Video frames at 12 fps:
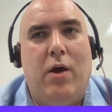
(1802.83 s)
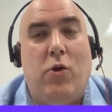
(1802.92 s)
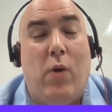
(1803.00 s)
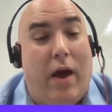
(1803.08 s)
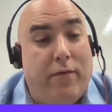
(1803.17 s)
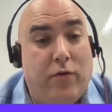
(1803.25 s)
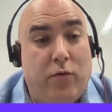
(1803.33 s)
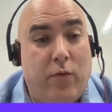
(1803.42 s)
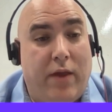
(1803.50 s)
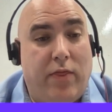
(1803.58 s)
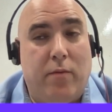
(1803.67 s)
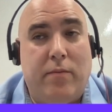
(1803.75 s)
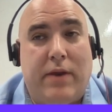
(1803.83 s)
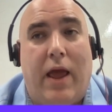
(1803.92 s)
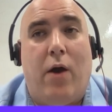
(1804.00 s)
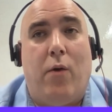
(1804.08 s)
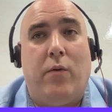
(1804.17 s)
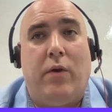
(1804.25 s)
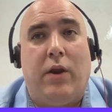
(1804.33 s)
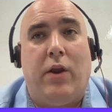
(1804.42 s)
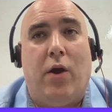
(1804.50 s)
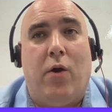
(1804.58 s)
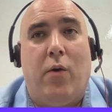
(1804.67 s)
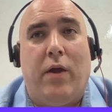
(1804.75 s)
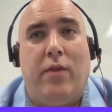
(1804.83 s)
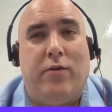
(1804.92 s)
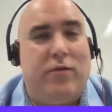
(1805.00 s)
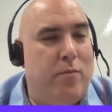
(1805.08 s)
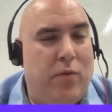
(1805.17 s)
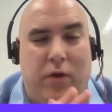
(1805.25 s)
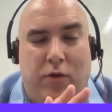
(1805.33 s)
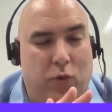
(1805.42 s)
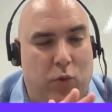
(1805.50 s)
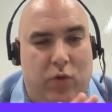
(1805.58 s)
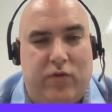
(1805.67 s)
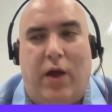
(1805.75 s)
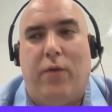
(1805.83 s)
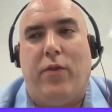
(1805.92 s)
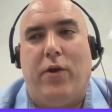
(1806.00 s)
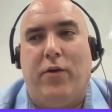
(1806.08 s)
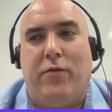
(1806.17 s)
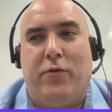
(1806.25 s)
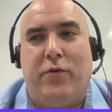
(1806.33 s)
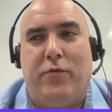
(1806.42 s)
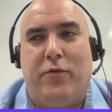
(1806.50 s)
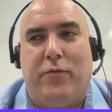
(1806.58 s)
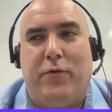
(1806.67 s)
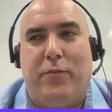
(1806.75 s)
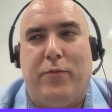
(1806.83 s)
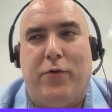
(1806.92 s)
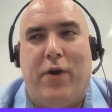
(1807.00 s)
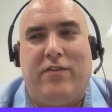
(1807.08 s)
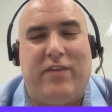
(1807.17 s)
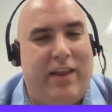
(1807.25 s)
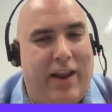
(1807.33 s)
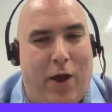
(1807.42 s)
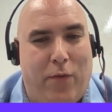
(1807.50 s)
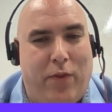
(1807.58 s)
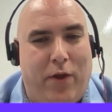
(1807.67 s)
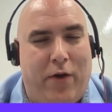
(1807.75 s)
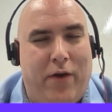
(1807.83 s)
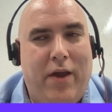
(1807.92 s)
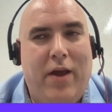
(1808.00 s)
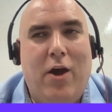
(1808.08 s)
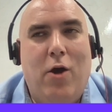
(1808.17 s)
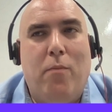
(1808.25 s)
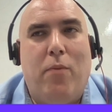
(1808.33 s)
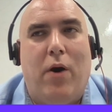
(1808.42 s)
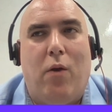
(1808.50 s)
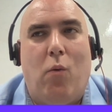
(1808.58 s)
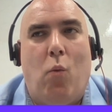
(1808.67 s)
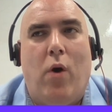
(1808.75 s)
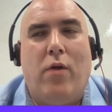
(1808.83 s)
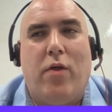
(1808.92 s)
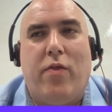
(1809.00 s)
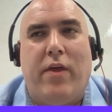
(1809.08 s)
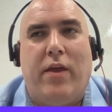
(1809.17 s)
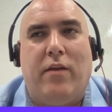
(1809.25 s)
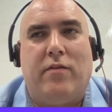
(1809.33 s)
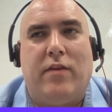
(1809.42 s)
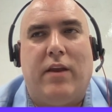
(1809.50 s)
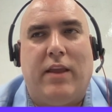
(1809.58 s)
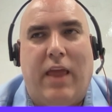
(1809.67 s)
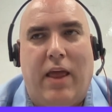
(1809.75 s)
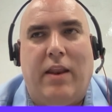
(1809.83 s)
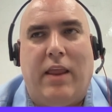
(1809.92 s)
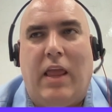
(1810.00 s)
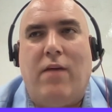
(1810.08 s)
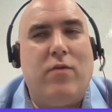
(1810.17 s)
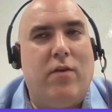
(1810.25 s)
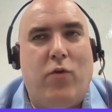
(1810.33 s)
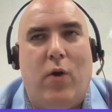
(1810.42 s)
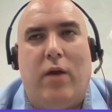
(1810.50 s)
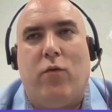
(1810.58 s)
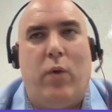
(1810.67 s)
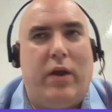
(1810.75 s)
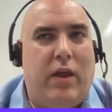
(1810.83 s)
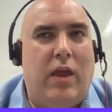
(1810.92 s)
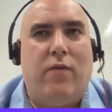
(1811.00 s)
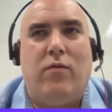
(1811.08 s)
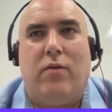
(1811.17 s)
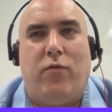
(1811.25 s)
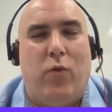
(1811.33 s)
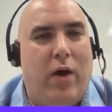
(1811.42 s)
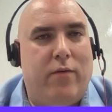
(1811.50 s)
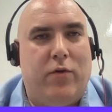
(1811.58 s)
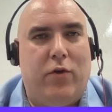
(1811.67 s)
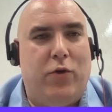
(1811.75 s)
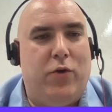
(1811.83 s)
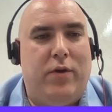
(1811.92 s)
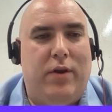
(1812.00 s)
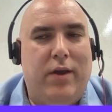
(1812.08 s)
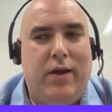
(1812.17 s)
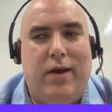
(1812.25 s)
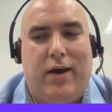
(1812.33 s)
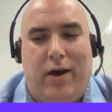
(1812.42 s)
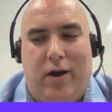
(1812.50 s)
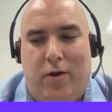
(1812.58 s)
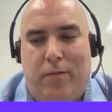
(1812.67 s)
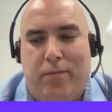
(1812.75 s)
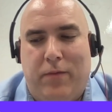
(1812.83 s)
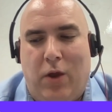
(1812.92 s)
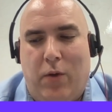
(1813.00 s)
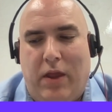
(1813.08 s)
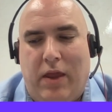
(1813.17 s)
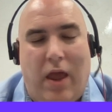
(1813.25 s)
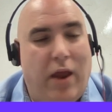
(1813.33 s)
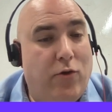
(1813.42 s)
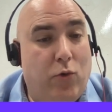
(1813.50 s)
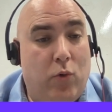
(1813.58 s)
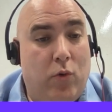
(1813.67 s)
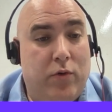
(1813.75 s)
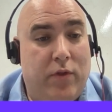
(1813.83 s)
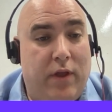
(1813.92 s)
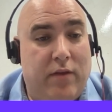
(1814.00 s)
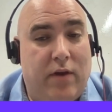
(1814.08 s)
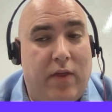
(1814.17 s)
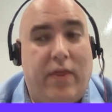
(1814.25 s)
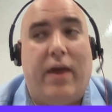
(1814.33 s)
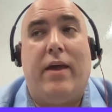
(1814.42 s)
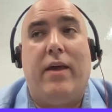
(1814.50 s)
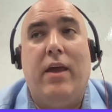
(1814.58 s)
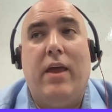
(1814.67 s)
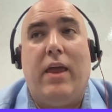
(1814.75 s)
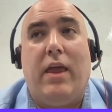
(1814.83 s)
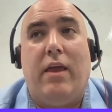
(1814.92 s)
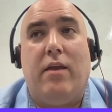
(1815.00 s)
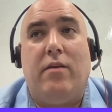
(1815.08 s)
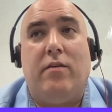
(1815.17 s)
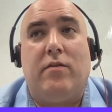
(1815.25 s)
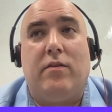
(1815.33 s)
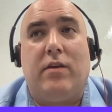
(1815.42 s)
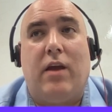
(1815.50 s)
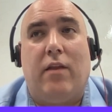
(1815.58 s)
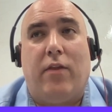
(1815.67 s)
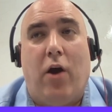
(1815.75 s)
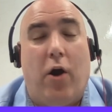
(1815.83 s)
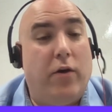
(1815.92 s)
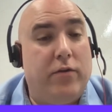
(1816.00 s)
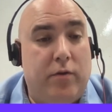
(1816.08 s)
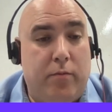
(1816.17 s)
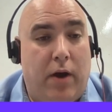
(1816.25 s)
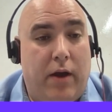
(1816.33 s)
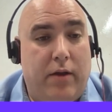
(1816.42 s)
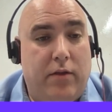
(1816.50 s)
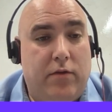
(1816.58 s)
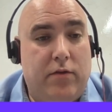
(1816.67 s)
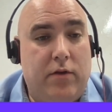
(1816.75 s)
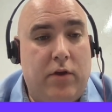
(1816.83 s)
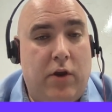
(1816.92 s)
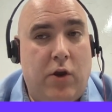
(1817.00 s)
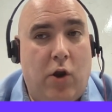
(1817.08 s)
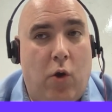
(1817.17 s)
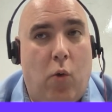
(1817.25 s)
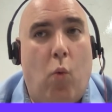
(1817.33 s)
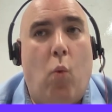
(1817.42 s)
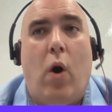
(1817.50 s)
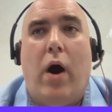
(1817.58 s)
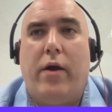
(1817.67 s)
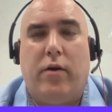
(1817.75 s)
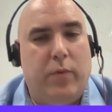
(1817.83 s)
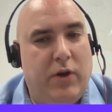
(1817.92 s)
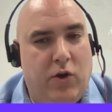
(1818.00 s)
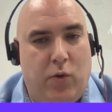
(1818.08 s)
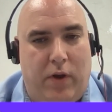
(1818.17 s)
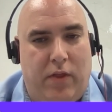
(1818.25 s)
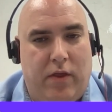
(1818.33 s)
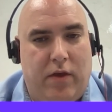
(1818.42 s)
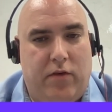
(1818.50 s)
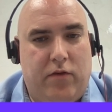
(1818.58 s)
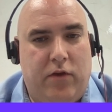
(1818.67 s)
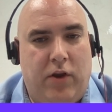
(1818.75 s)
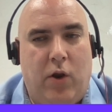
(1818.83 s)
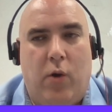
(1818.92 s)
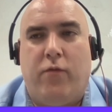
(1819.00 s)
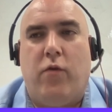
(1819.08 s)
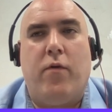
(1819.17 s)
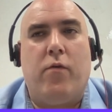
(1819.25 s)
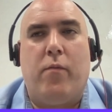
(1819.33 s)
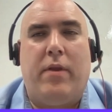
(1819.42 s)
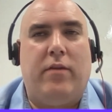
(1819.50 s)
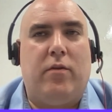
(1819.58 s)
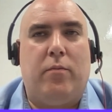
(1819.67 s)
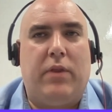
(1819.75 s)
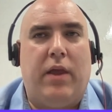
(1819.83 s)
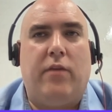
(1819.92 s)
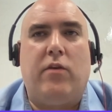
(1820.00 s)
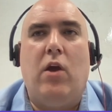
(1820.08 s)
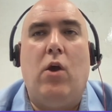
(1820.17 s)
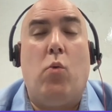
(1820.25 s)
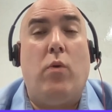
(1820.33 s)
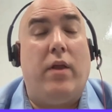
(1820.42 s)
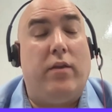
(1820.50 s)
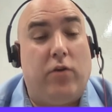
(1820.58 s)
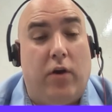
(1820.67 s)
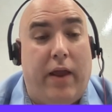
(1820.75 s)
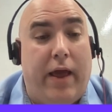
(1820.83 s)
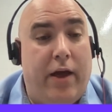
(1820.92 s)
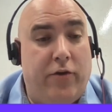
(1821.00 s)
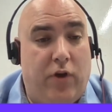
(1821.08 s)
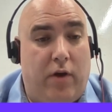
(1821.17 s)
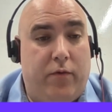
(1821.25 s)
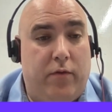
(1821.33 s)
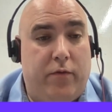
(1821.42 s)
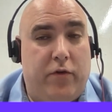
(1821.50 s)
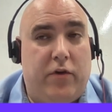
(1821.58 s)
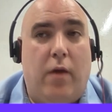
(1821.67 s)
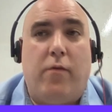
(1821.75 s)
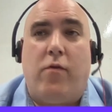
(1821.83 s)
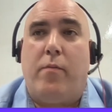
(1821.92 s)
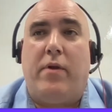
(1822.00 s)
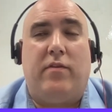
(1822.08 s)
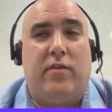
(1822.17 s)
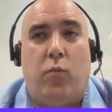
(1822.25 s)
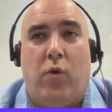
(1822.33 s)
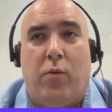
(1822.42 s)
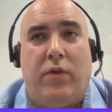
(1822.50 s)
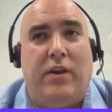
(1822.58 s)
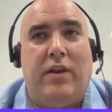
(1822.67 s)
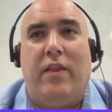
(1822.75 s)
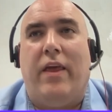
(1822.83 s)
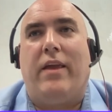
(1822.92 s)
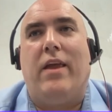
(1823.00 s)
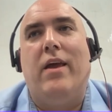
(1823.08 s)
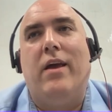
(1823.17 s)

You have to write them down, you know, and there's a million tools out there for progressing it out there. But one of the things that, again, even if you have a wiki, even if you have a good, you know, EA tool or things like that, is kind of the hearts and minds. You know, why are we doing this? You know, if you've ever been someplace where they started Agile for the first time, you've been somewhere where they did like